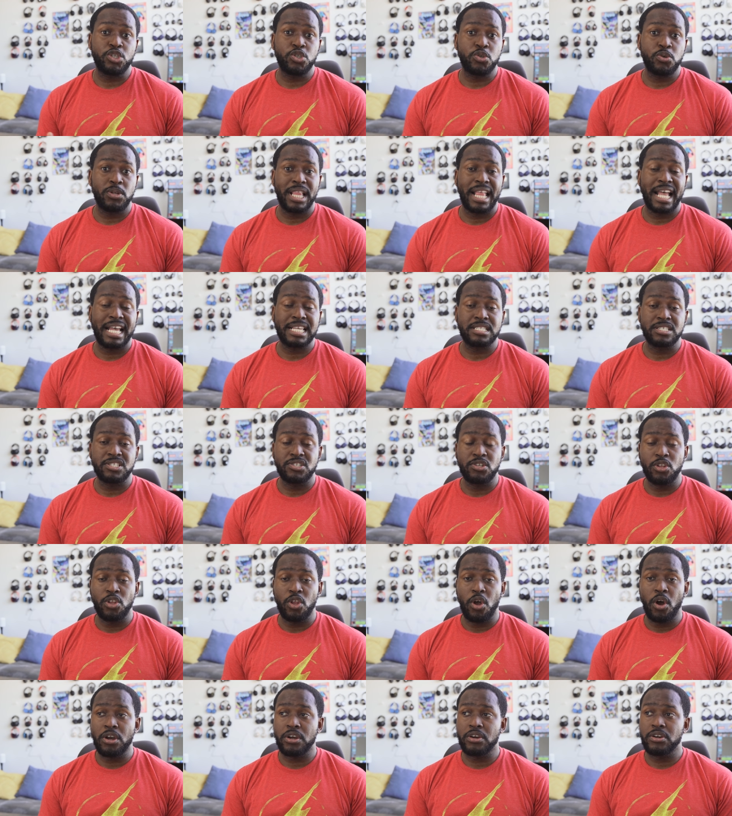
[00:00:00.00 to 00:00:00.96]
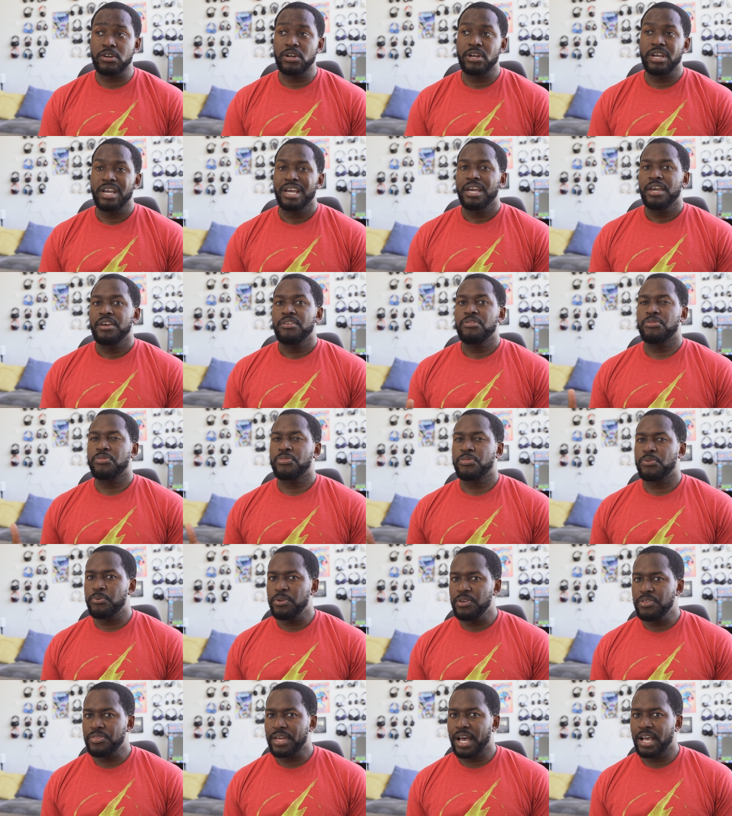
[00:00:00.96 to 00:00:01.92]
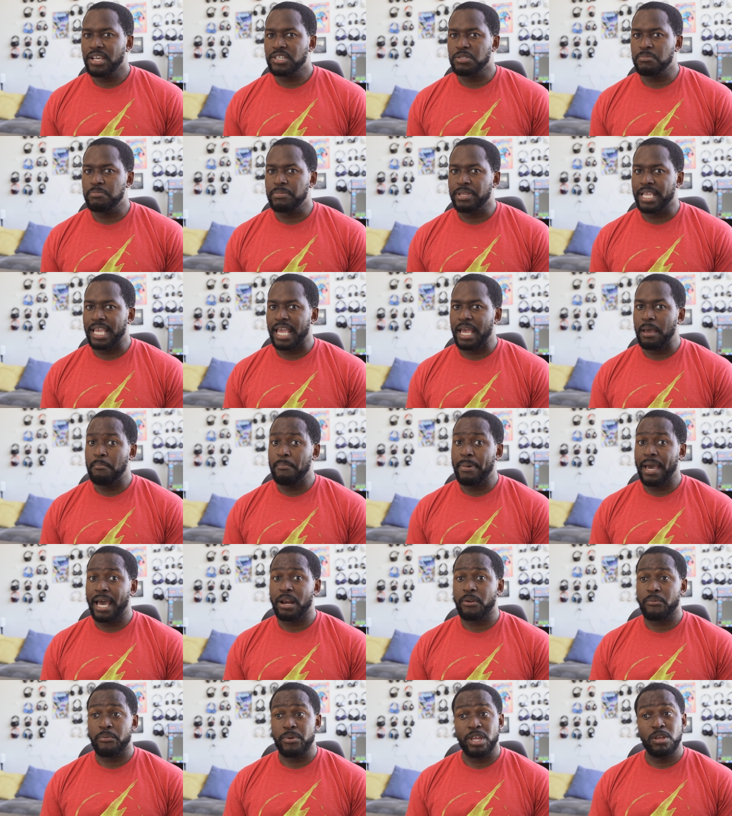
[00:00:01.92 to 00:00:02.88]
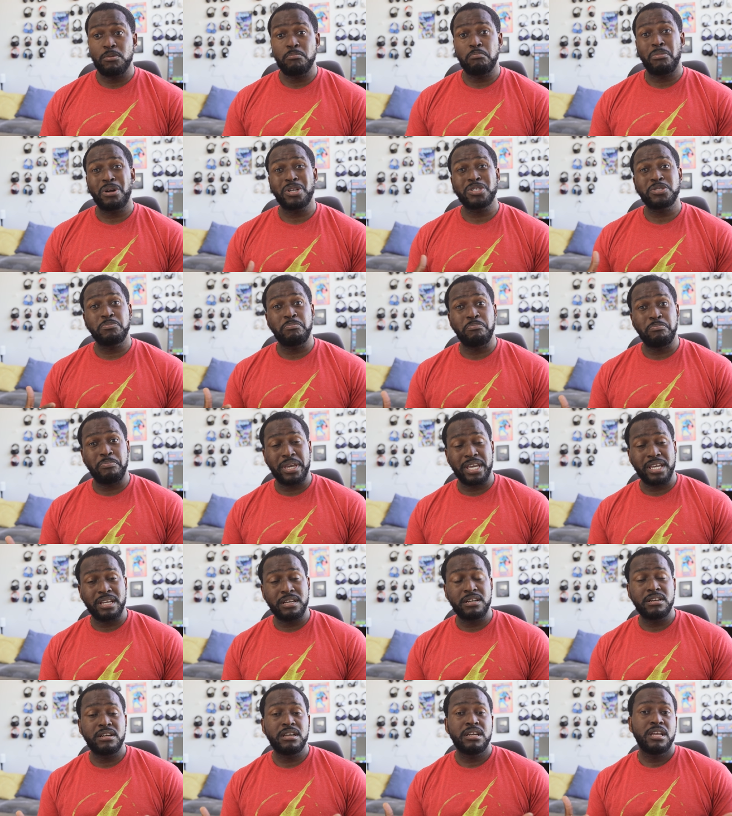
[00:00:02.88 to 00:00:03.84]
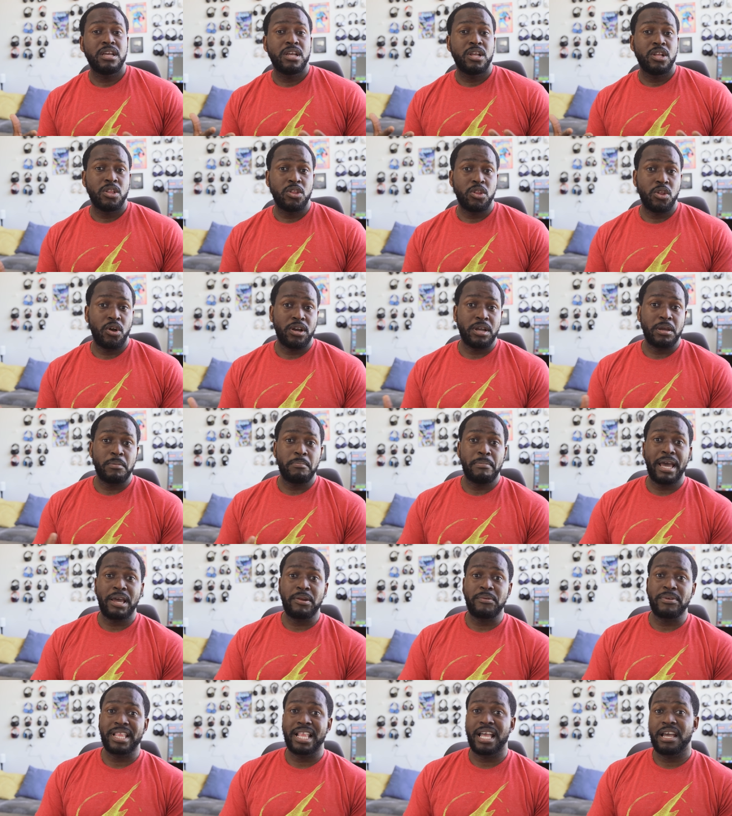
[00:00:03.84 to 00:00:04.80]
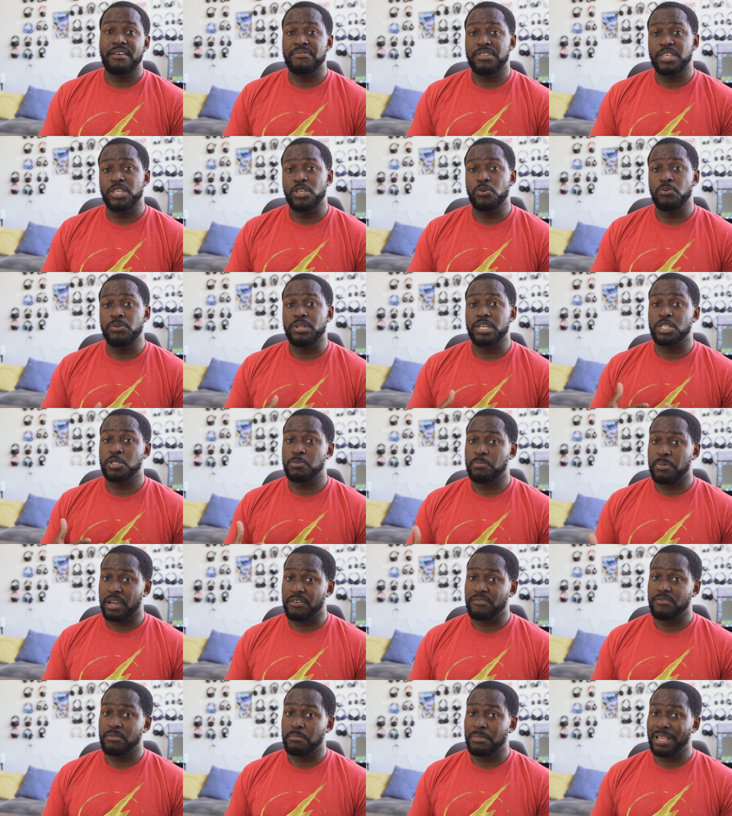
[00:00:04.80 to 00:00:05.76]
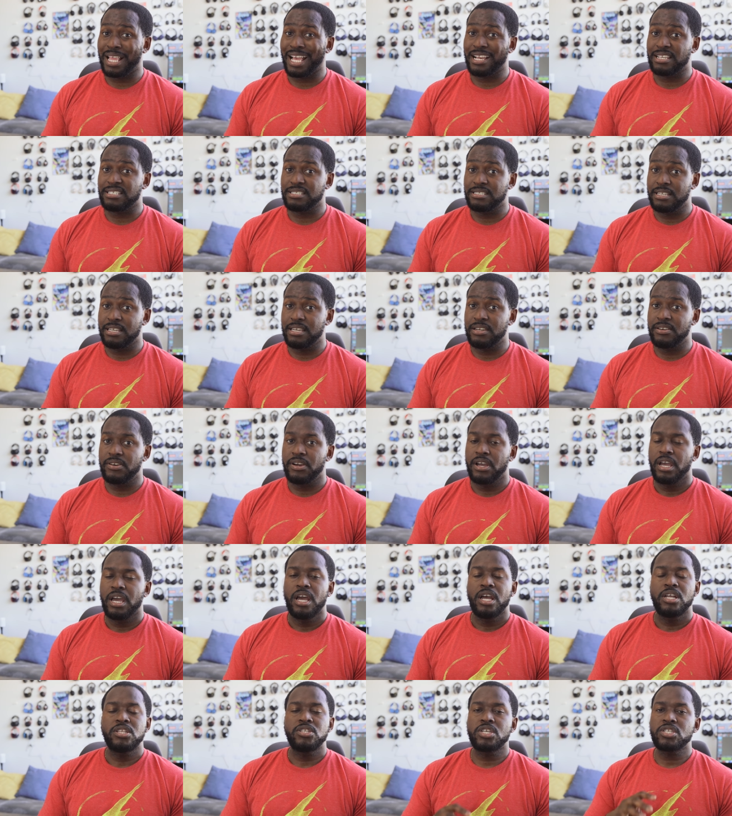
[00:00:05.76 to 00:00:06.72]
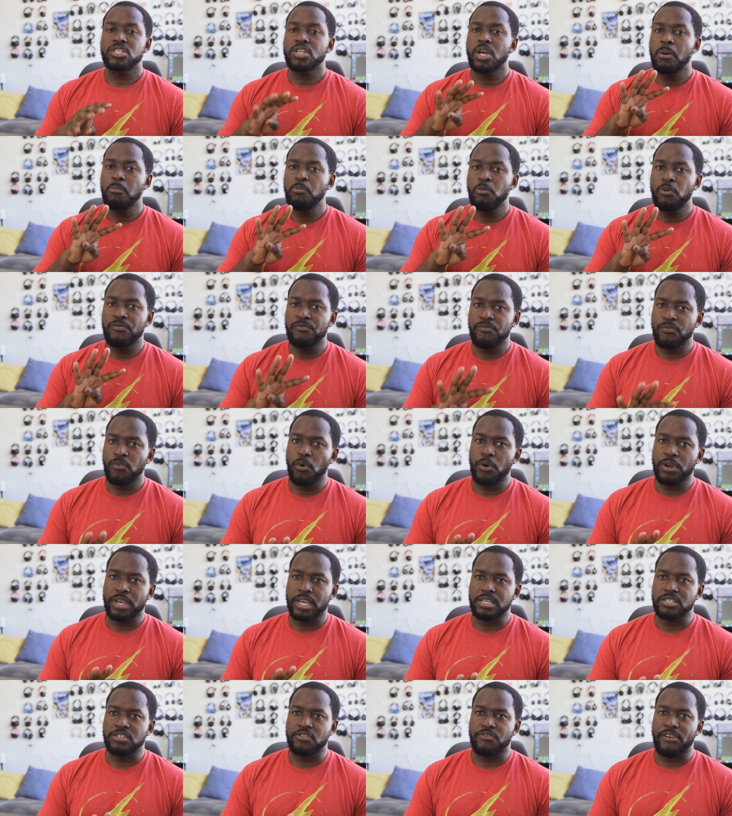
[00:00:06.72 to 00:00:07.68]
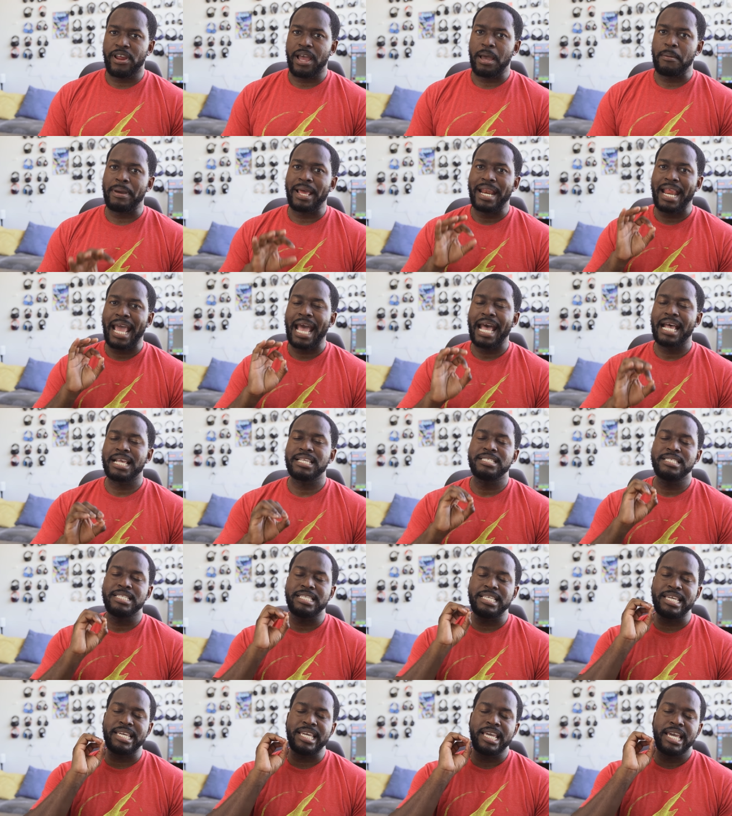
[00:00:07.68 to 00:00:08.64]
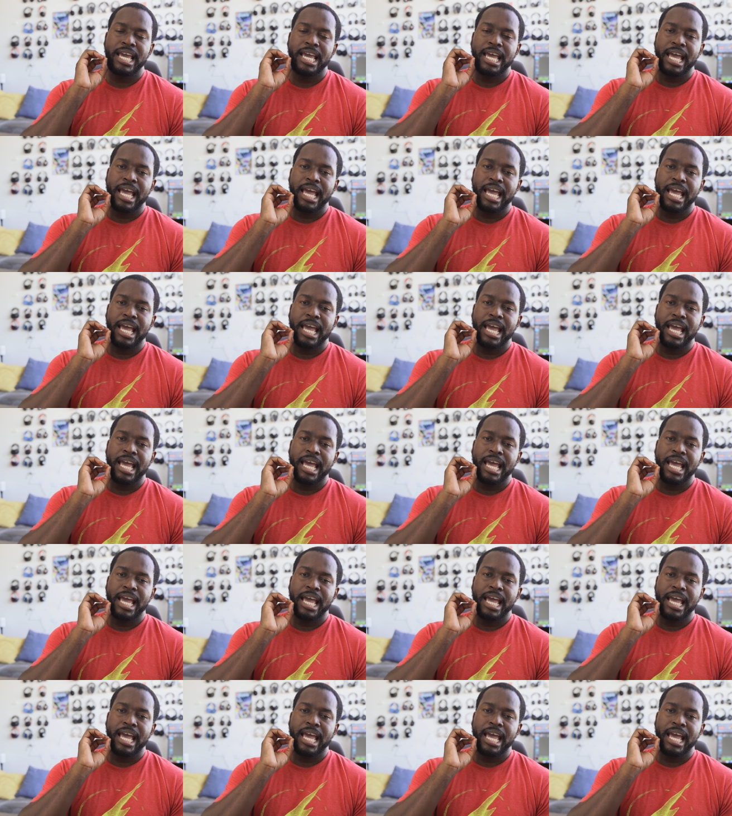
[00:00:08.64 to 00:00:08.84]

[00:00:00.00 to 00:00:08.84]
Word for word: should last a little longer. 3,000 milliamp battery, much bigger, longer battery life than you would expect from last year. Does come with 4 gigs of RAM and has the